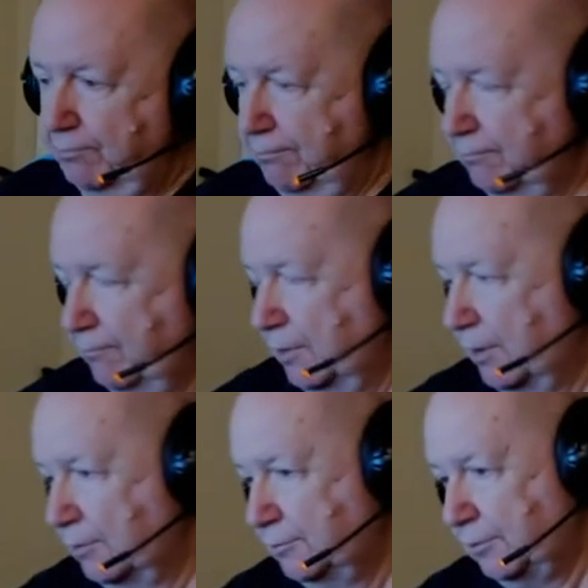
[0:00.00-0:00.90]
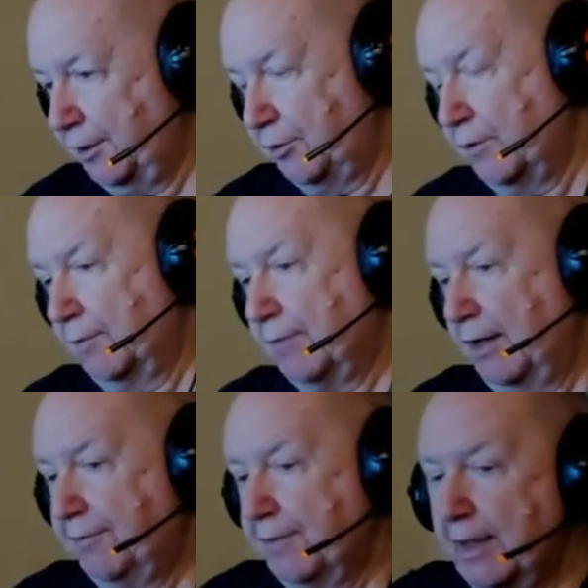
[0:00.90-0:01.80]
you know, started doing my
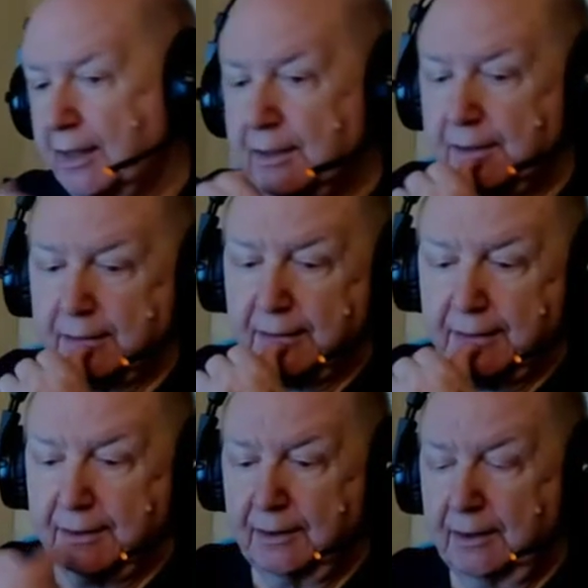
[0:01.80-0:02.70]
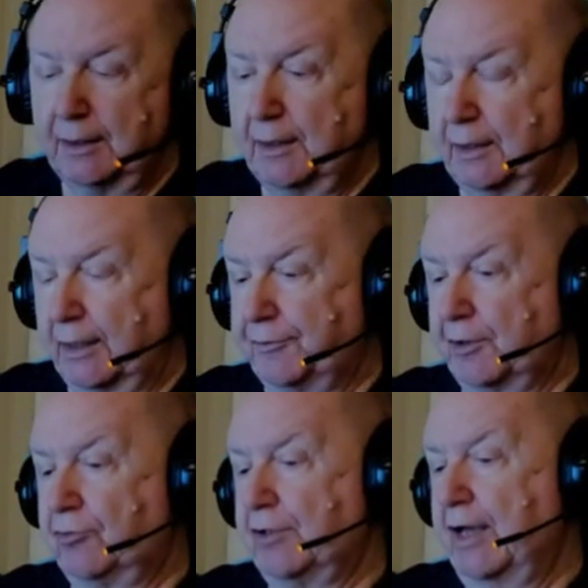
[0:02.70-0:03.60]
thing, and then I got the
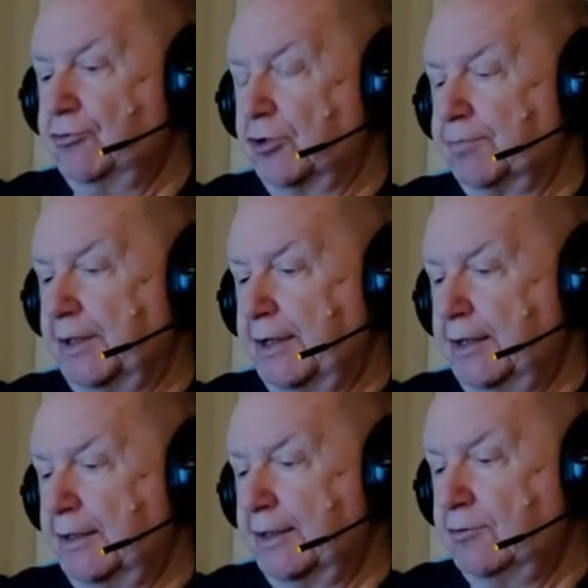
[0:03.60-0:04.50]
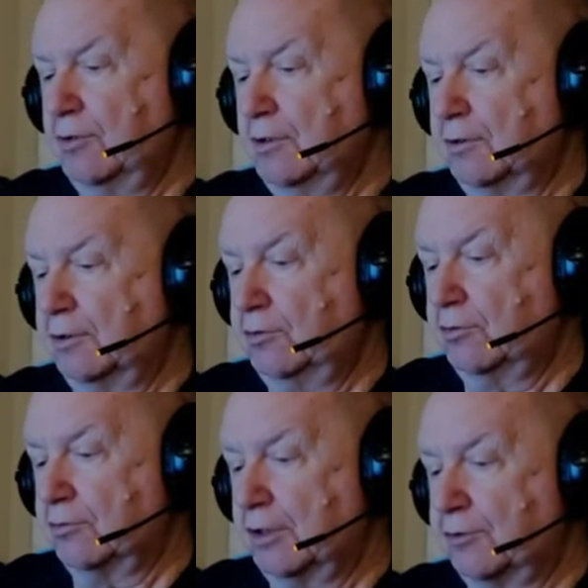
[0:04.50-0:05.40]
disaster plan, and I said, "Oh, this
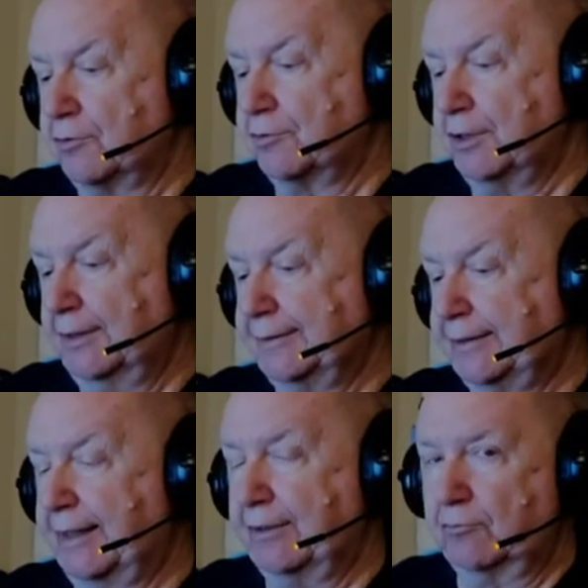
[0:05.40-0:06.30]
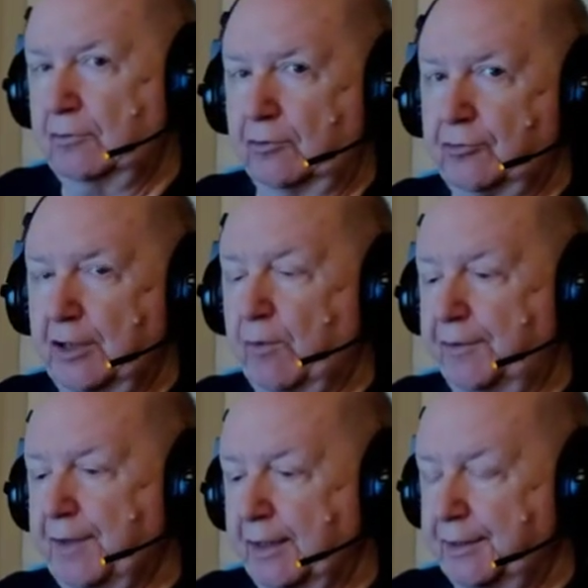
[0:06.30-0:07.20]
is interesting," and I could see what
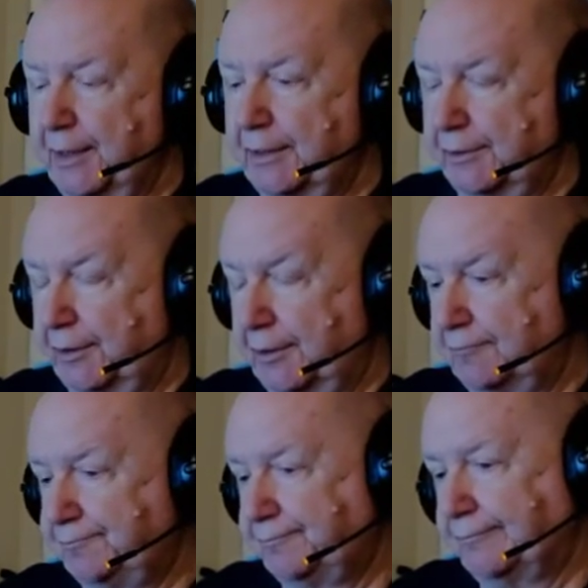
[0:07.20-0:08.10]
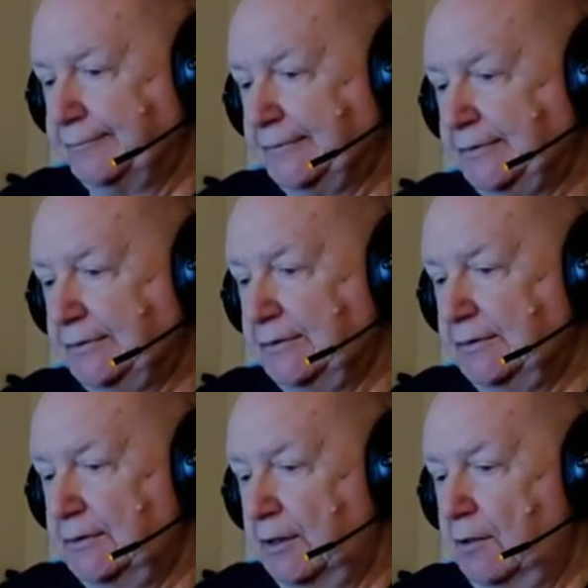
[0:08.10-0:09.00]
they had done, you know.
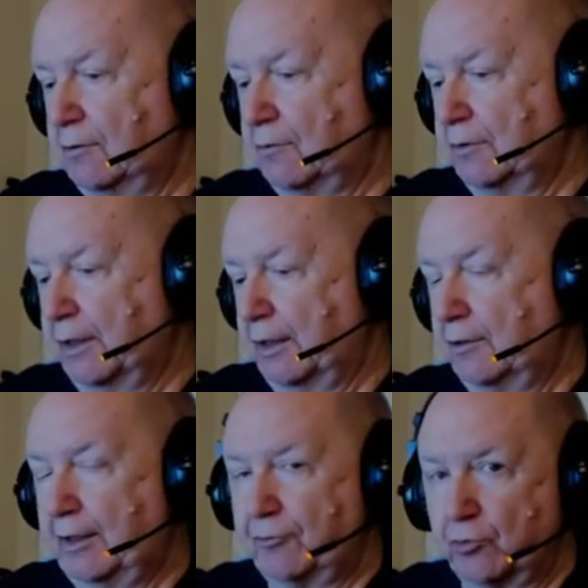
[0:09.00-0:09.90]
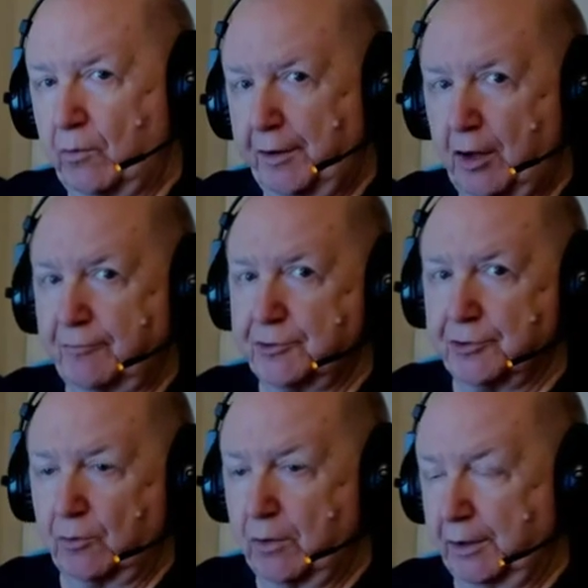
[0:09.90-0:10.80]
Oh, okay. Now there's one officer
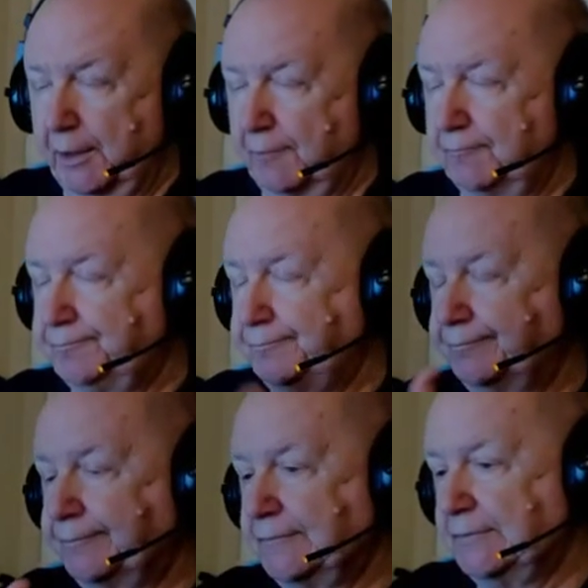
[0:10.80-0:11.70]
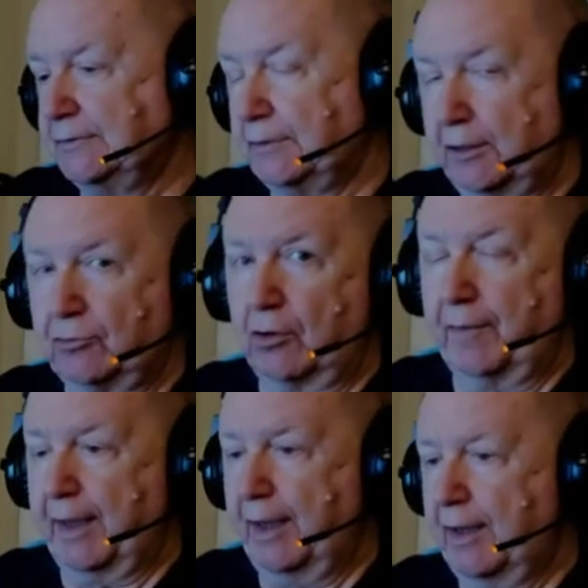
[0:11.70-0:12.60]
working. That's all
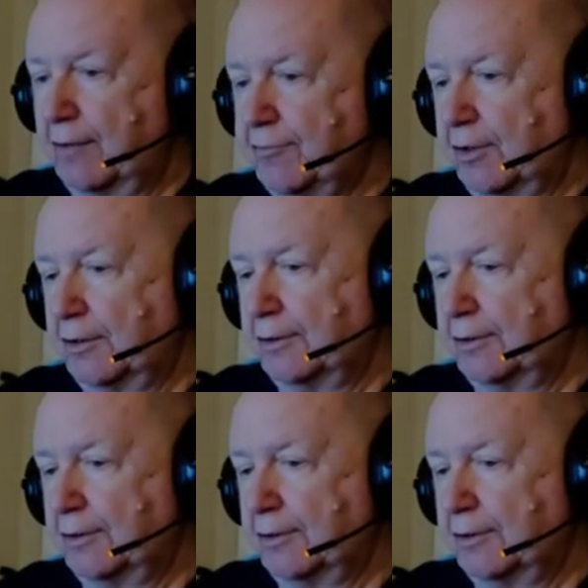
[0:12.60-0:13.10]
they have, you know.